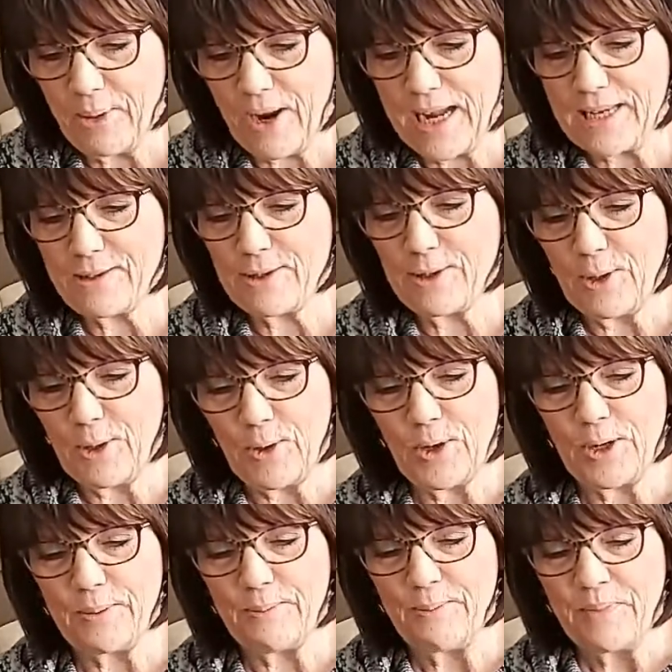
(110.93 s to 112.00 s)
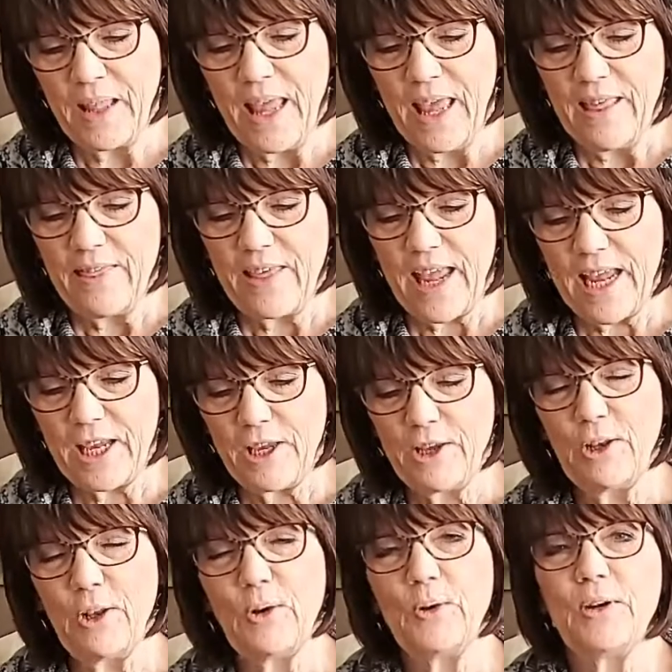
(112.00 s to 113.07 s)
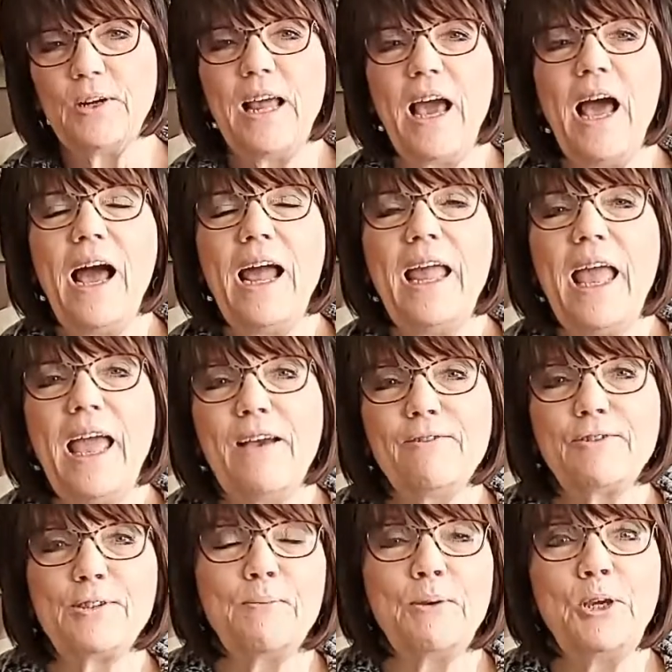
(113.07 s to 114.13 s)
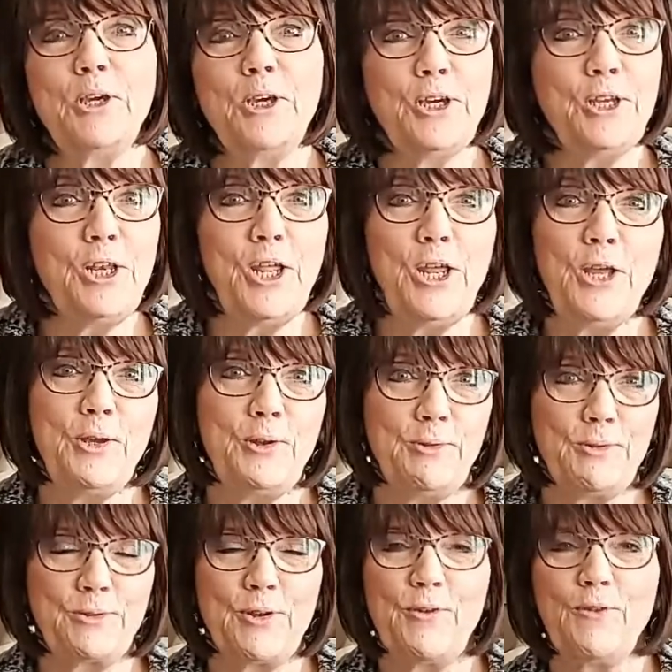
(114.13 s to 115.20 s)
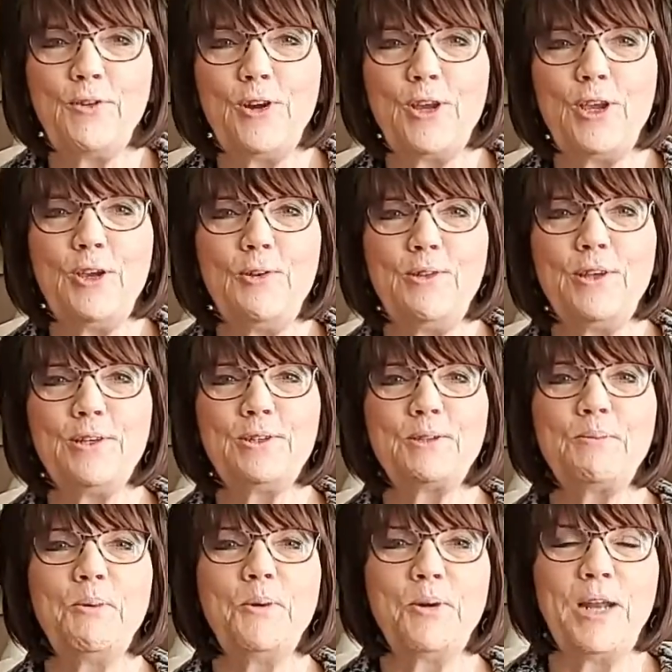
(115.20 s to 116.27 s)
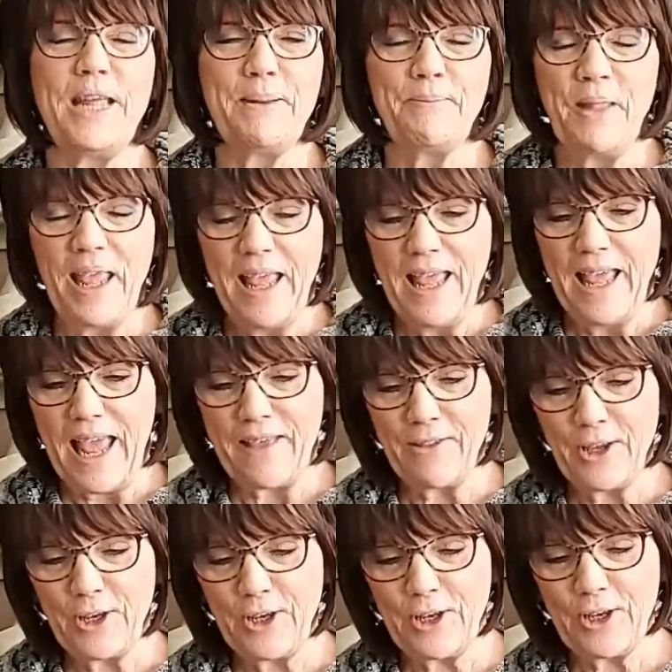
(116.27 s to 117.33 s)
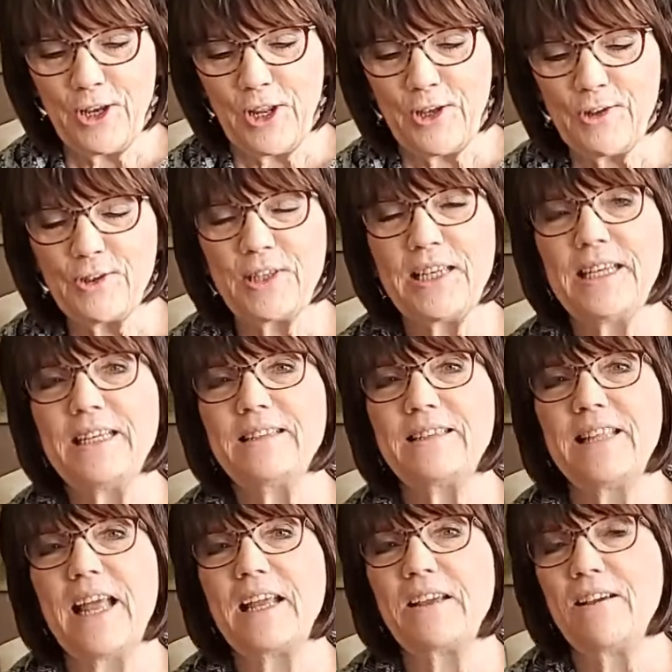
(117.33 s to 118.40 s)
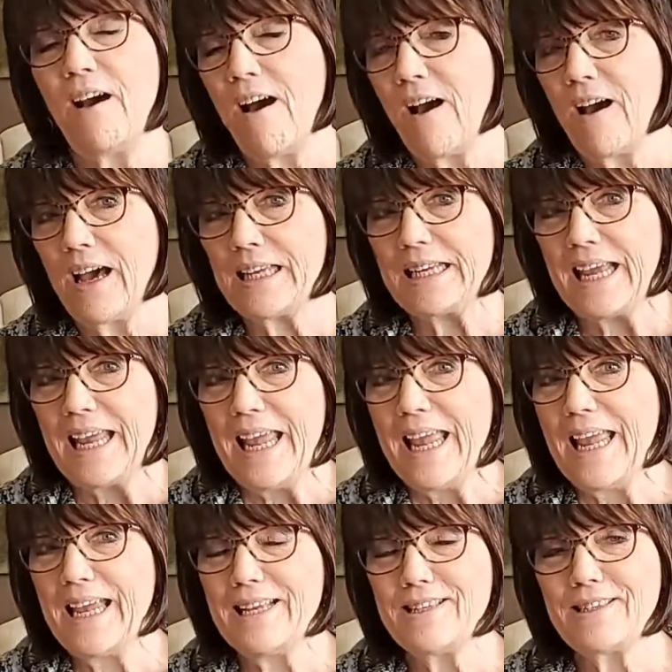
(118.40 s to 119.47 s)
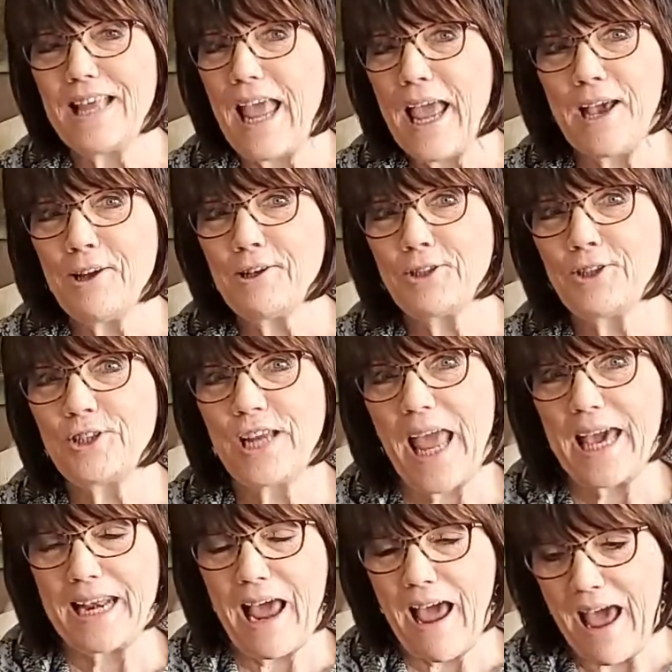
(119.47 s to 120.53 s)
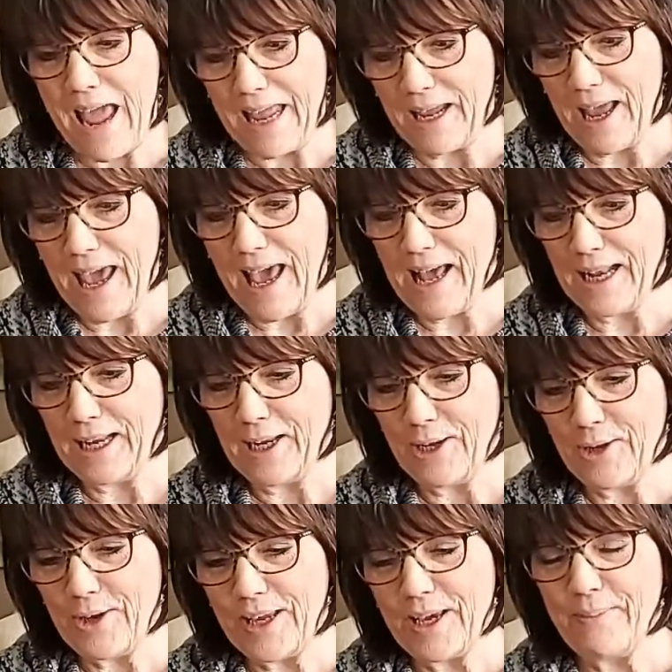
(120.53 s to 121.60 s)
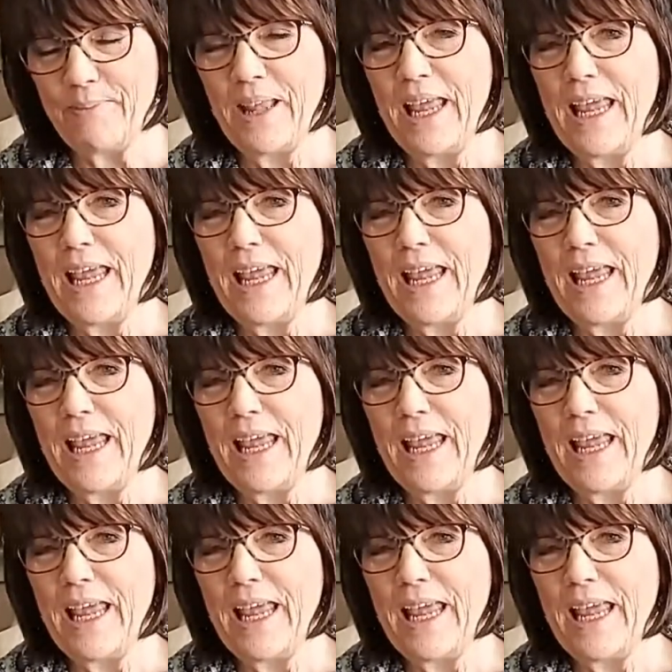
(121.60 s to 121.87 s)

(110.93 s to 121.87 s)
Praise the Lord. Thank you, Lord. I have some good news for you this morning. And the good news is that God is El Shaddai. Hallelujah.